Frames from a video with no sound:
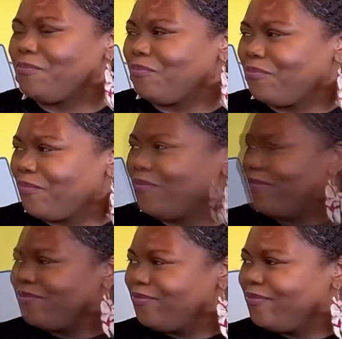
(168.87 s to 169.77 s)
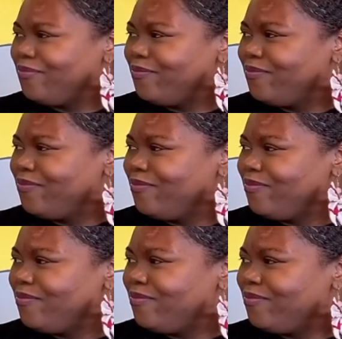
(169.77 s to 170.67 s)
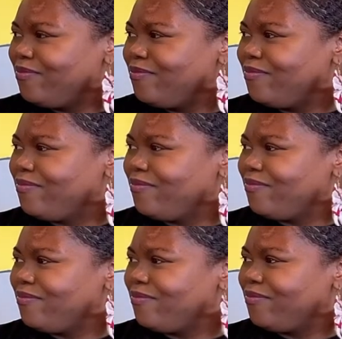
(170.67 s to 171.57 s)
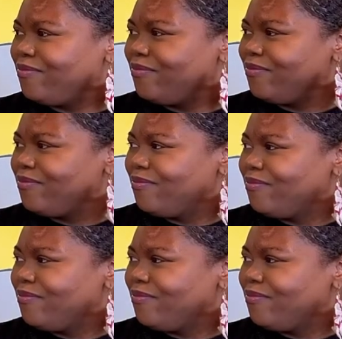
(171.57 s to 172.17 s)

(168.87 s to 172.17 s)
No words are spoken by the person on screen.